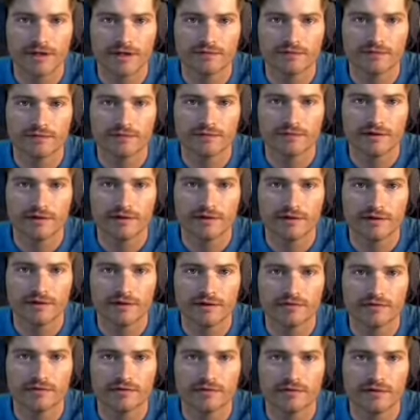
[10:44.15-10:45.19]
If
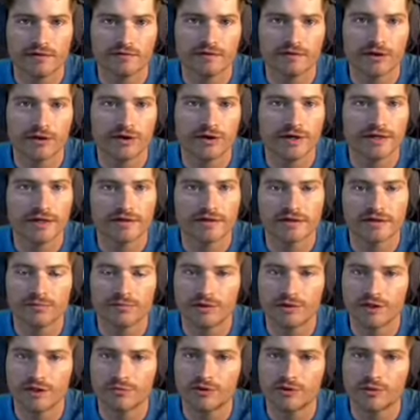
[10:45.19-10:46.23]
learning is the
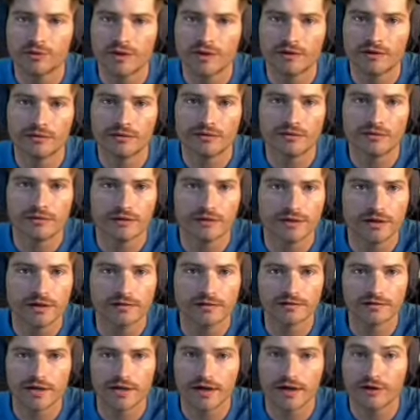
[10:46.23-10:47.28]
bridge between
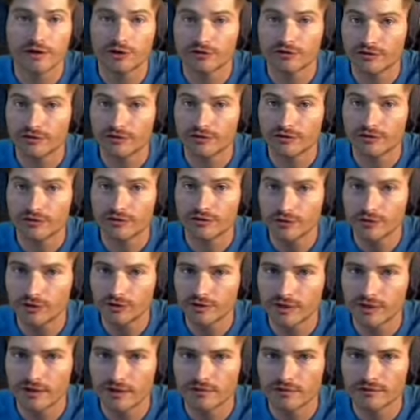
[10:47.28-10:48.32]
yourself now and your future
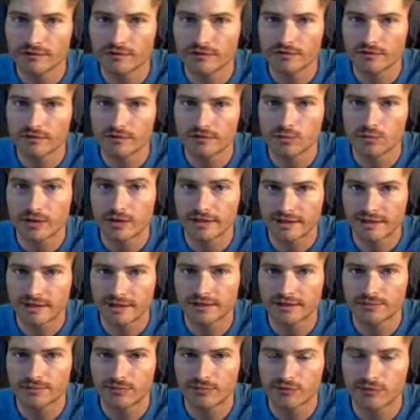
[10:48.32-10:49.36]
self, what does it
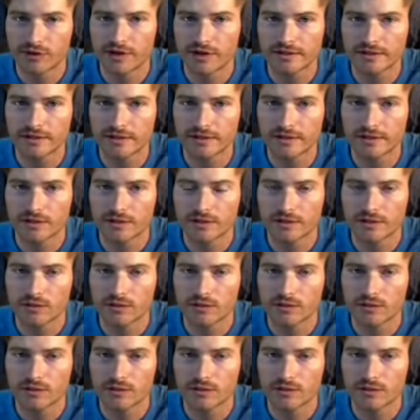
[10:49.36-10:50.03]
take to cross it?